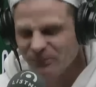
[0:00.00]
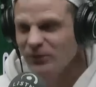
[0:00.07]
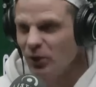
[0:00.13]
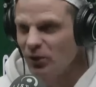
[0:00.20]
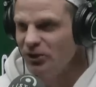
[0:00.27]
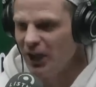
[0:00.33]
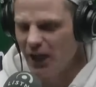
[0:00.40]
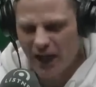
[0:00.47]

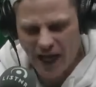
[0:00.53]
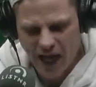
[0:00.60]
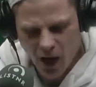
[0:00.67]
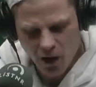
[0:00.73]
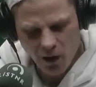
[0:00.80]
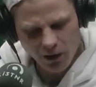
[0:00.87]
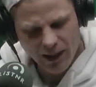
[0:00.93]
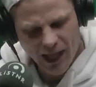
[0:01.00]
Gotcha.
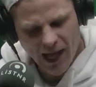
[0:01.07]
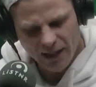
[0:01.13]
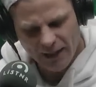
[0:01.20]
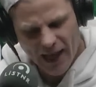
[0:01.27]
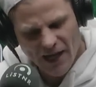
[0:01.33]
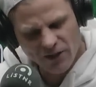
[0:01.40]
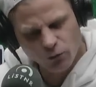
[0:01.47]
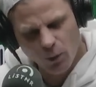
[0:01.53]

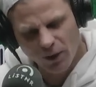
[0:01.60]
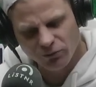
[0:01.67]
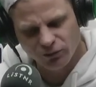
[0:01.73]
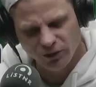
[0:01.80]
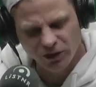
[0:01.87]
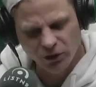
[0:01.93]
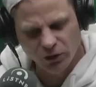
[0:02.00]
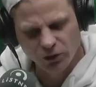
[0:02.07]
Last one
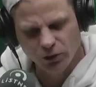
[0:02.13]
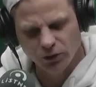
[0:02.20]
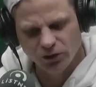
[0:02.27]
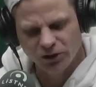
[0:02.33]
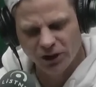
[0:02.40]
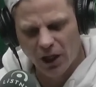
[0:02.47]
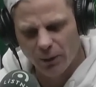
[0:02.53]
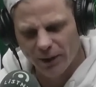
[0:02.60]
for you,
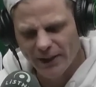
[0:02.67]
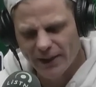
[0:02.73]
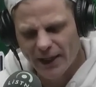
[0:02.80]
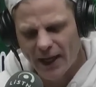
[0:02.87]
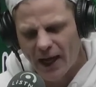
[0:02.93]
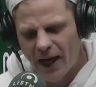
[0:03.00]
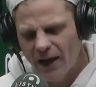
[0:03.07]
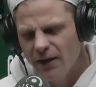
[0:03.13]
Joey.
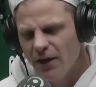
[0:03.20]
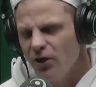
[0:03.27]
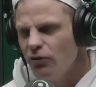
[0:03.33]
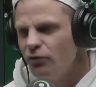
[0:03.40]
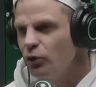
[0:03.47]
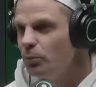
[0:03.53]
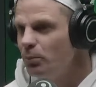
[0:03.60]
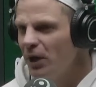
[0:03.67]

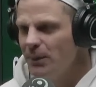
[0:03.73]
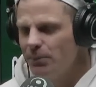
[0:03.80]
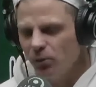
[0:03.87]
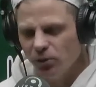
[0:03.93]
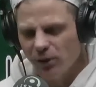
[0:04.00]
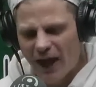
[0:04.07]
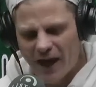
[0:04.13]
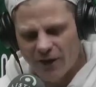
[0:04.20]
Few
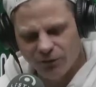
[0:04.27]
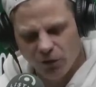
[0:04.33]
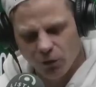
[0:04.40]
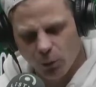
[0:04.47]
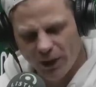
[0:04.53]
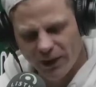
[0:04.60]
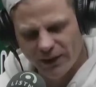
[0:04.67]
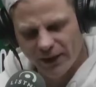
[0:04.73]
people after the
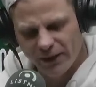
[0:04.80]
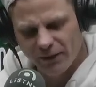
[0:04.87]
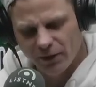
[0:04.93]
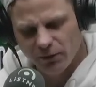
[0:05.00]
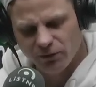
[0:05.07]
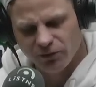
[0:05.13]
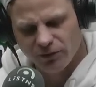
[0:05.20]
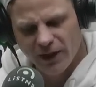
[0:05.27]
weekend that
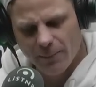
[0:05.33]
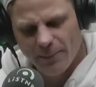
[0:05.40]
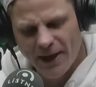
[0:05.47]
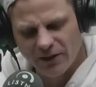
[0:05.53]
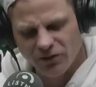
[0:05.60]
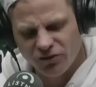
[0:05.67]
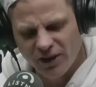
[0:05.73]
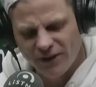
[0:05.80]
have come
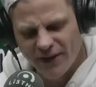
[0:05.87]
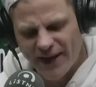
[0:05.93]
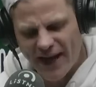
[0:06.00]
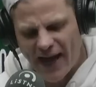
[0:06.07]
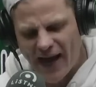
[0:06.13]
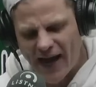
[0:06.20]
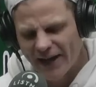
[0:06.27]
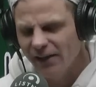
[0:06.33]
out and said that
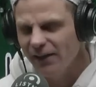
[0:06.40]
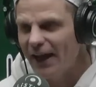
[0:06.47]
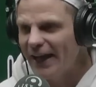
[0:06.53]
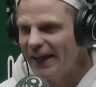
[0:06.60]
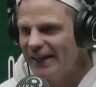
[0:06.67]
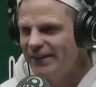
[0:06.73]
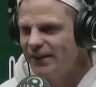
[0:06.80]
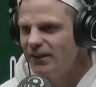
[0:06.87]

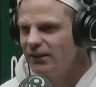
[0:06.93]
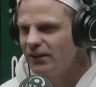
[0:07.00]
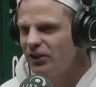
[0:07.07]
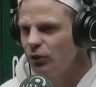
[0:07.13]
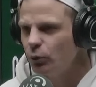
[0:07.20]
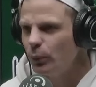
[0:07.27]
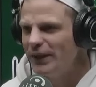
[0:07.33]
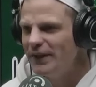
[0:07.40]
Adelaide
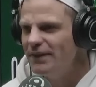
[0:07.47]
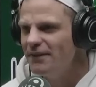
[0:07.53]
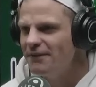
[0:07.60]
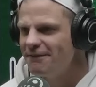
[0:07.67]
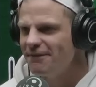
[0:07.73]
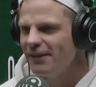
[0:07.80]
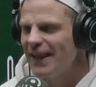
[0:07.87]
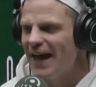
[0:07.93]
can win the
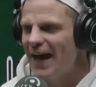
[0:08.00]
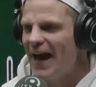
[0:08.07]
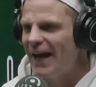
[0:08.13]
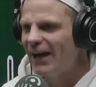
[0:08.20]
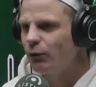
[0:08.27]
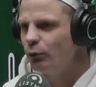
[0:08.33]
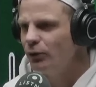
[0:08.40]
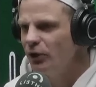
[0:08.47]

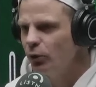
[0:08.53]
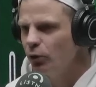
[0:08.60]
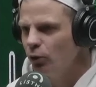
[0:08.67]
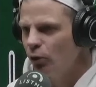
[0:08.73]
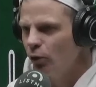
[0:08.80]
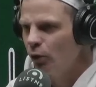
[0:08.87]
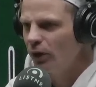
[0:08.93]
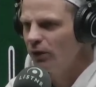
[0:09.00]
flag, real
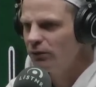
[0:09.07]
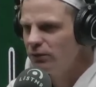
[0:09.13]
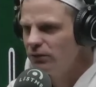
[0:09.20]
or